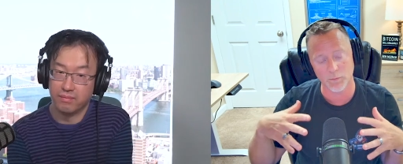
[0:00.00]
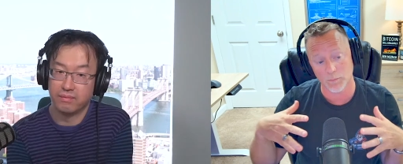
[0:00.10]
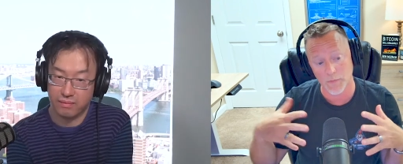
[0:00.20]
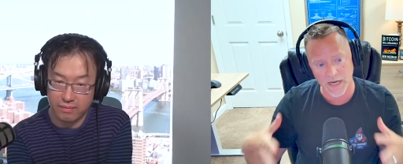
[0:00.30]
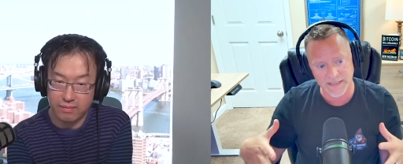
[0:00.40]
Speaker 1: were
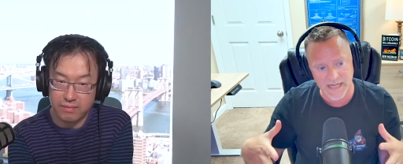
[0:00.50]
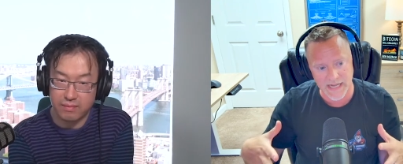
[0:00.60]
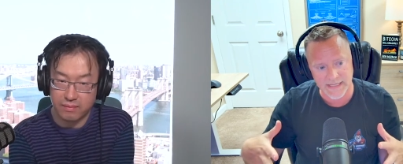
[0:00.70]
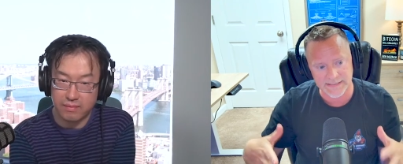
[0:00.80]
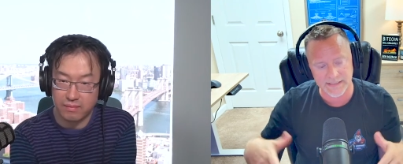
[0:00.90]

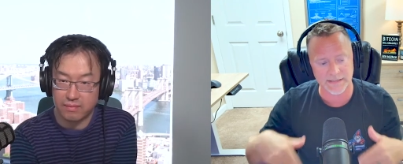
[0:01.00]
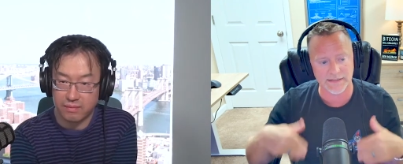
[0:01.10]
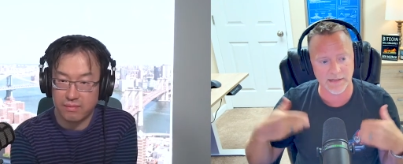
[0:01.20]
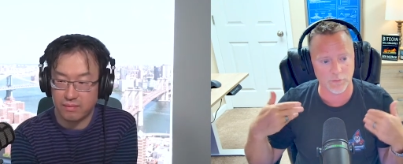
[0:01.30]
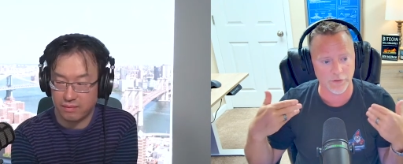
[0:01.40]
monetizing it,
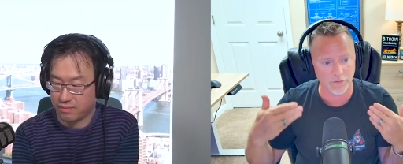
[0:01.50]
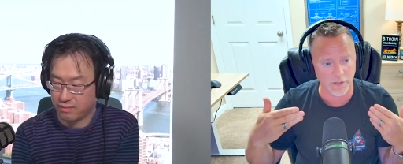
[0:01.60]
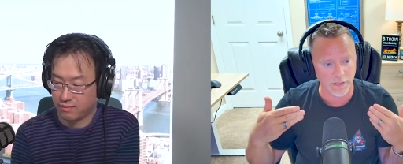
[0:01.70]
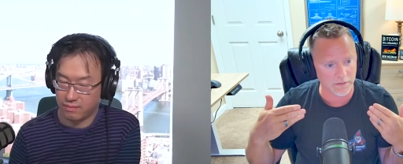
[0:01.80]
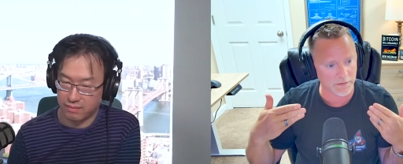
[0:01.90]
they were
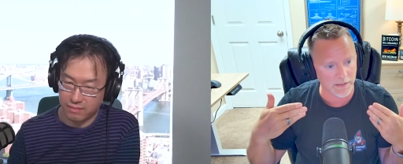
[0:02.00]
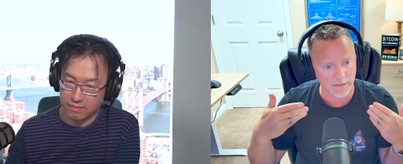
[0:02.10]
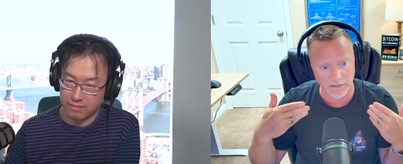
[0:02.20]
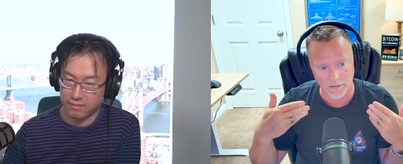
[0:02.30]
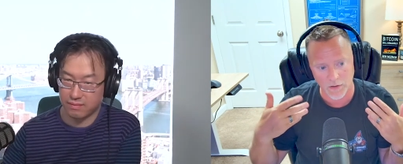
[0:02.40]
uh, uh,
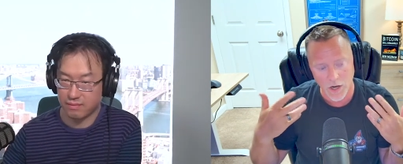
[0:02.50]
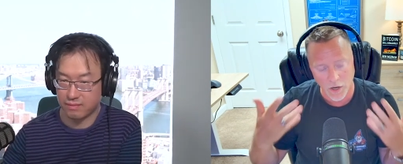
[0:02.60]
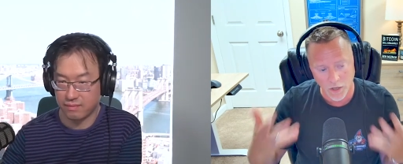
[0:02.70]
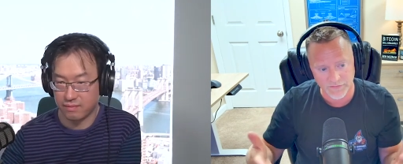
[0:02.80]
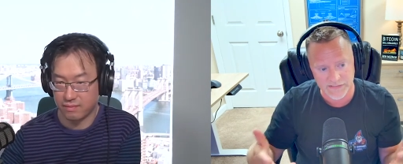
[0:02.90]
you know
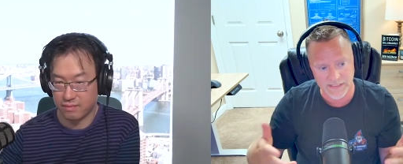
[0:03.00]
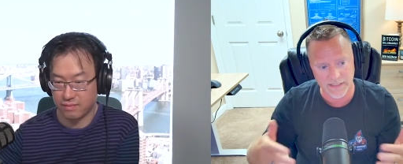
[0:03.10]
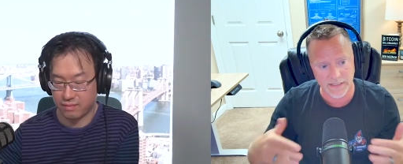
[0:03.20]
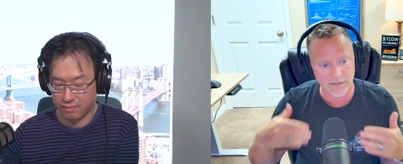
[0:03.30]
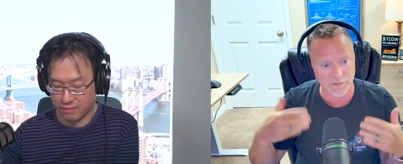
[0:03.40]
harvesting
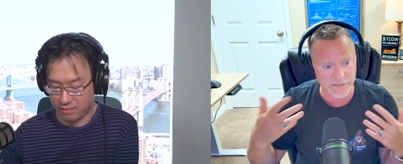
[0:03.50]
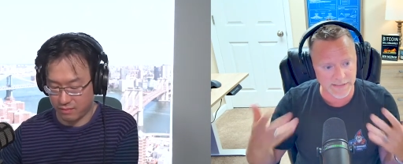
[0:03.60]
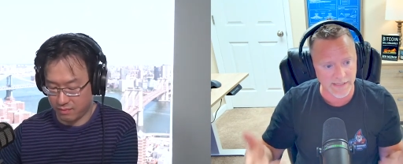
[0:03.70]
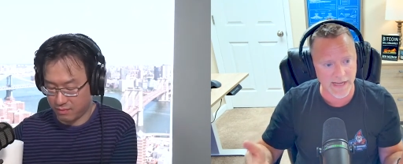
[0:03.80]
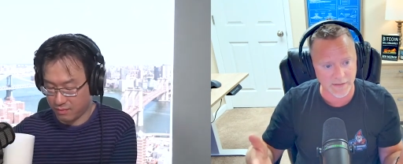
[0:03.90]
it, using
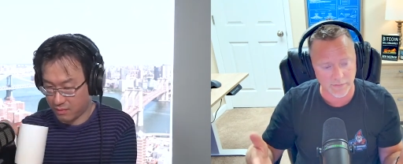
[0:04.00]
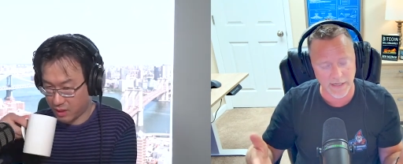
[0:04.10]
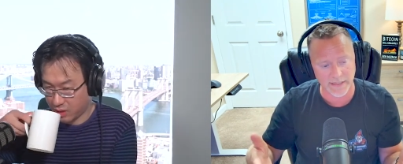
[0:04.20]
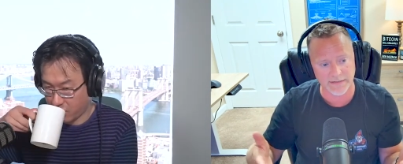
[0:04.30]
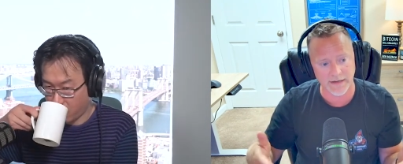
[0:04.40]
the
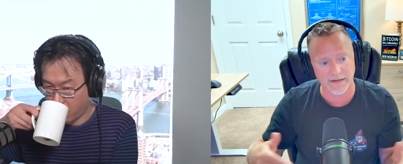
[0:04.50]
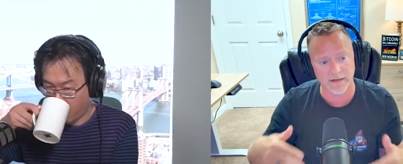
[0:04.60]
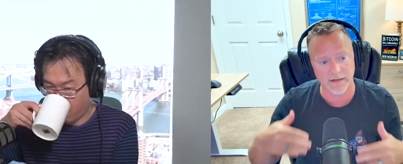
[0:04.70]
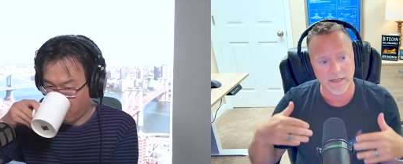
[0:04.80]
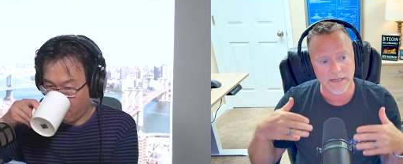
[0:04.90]
aggregated
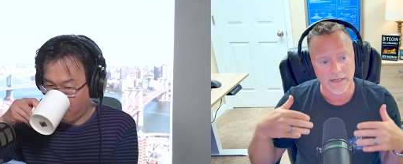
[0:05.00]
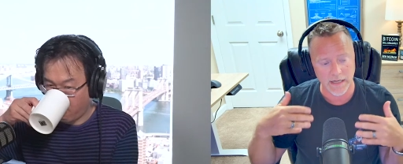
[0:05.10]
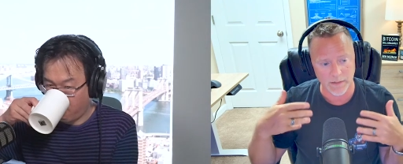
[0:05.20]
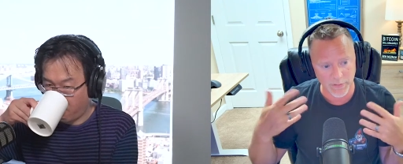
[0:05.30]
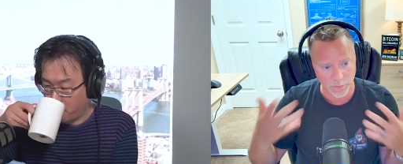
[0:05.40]
data,
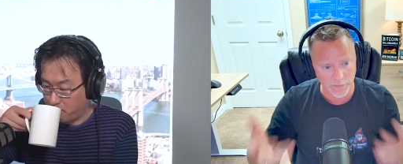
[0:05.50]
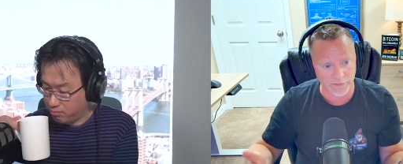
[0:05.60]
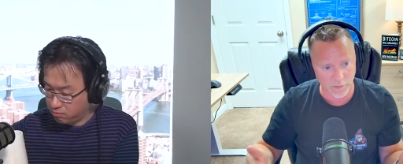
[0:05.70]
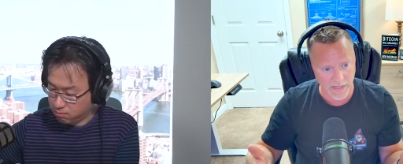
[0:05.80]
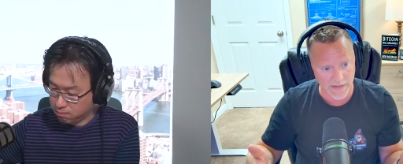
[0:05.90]
uh, building
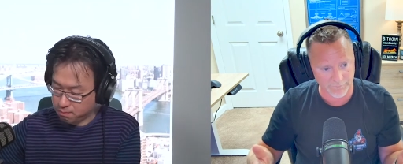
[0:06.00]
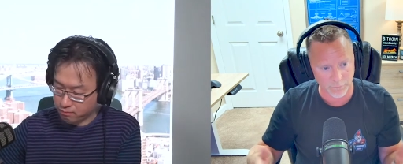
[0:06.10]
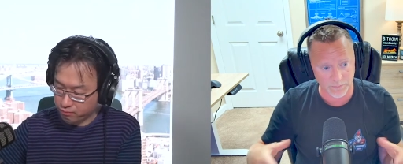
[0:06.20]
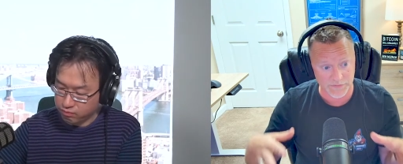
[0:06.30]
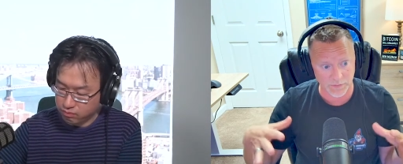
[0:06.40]
their
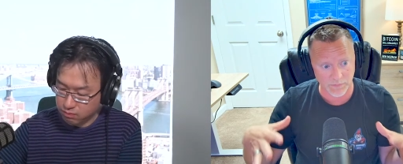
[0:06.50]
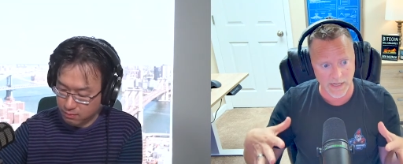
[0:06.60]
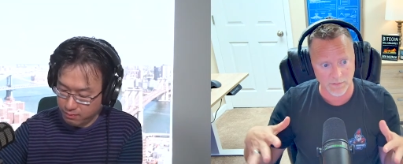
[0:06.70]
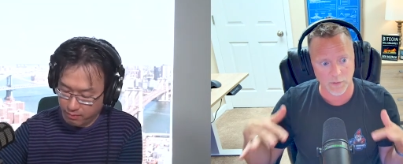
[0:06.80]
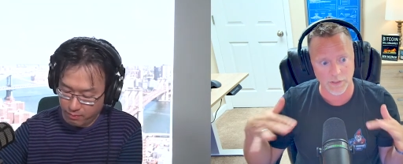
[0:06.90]
platforms
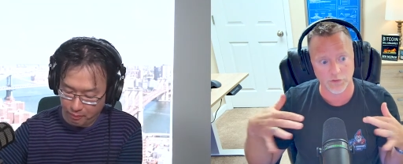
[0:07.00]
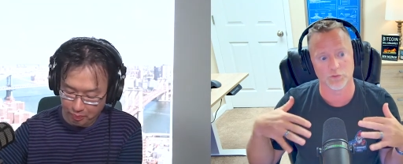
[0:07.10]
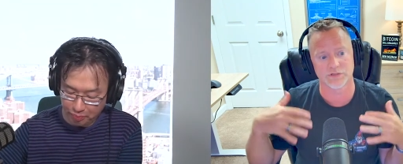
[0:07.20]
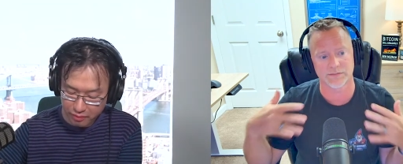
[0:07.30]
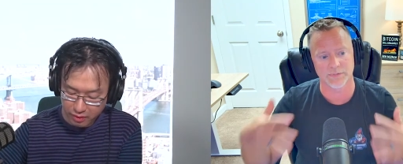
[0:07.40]
around what you're
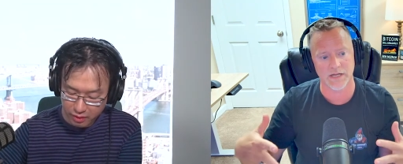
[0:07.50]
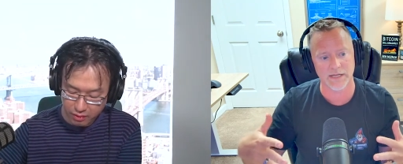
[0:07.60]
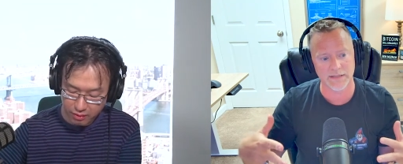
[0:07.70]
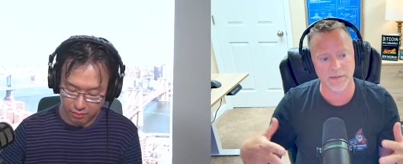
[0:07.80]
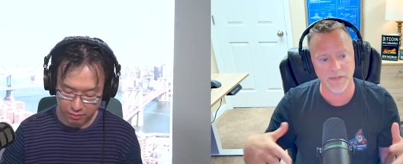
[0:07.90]

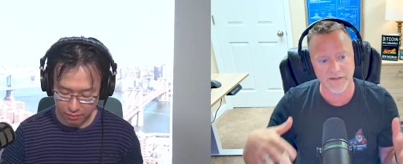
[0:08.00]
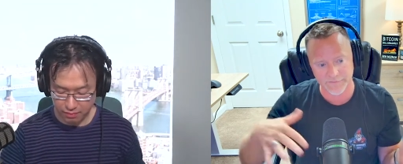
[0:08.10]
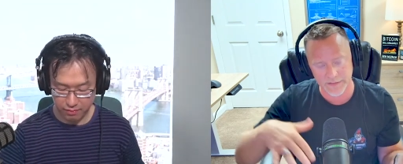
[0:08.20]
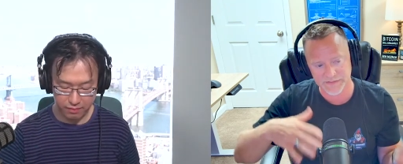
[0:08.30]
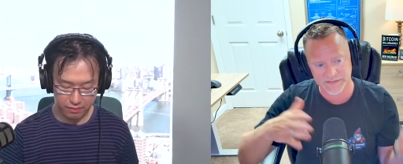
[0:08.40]
supplying them. It
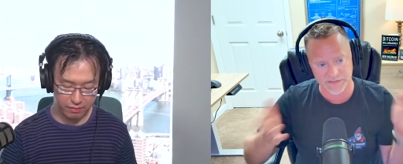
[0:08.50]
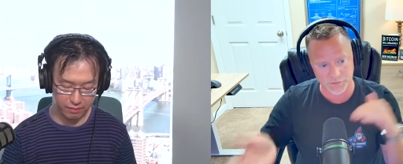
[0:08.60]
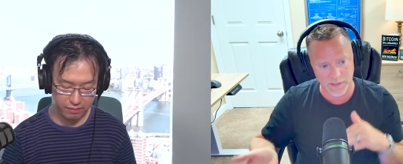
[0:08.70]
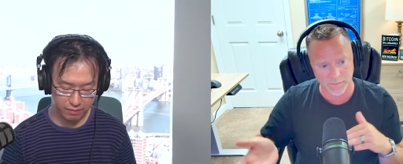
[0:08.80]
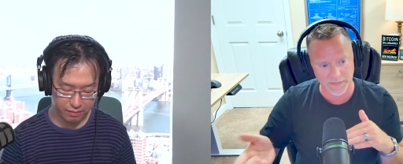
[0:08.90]
flips the
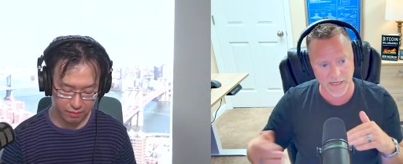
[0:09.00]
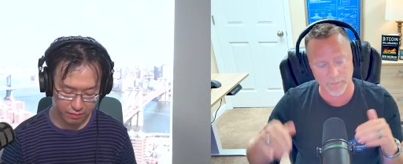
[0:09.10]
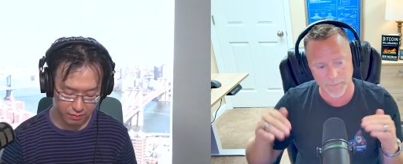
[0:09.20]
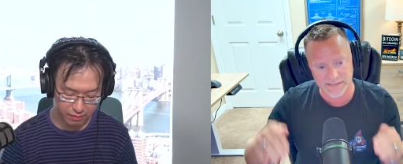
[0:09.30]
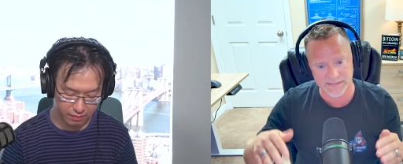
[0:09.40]
script and
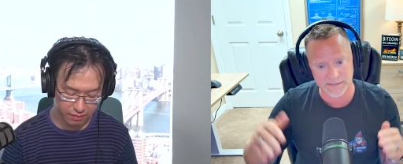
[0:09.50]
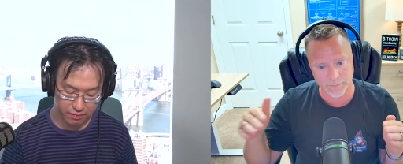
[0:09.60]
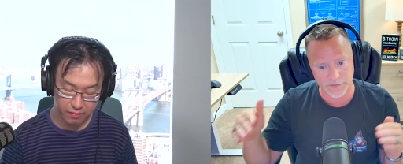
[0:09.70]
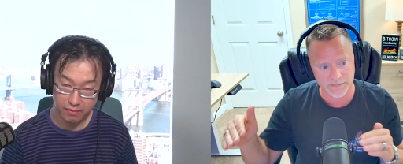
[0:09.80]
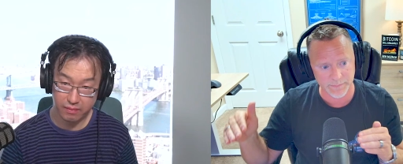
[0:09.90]
it basically
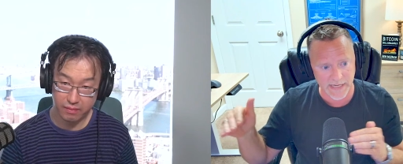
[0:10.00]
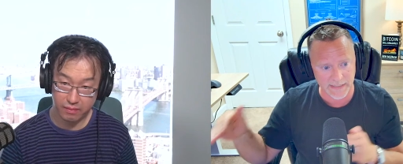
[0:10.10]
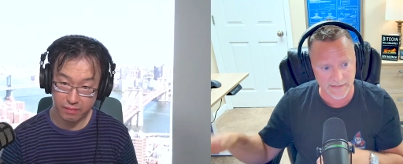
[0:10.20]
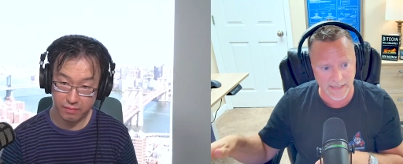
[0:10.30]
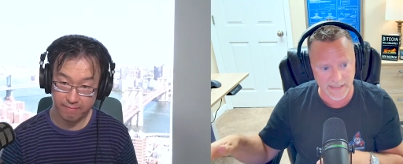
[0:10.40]
puts it back
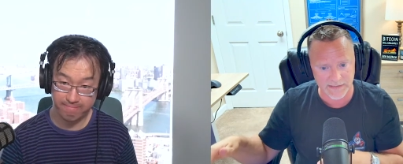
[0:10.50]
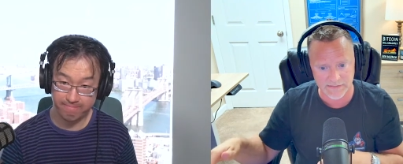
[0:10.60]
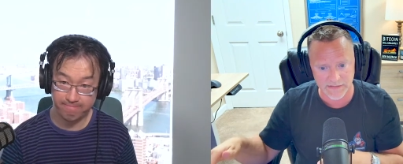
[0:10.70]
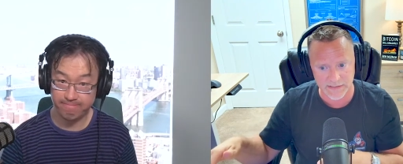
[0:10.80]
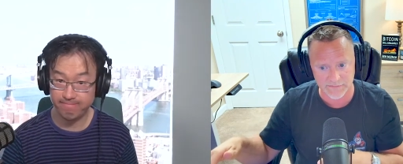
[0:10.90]
in the hands of
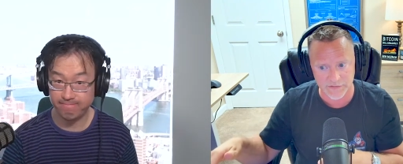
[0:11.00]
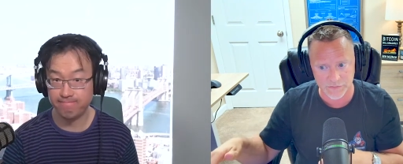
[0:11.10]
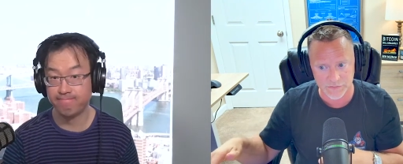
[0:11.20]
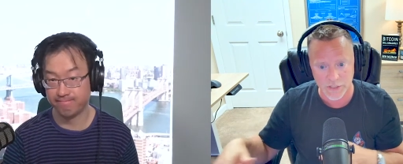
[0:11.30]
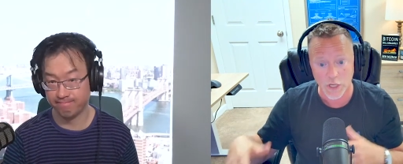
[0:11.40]
the
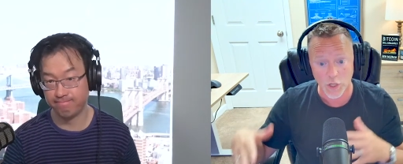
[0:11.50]
individuals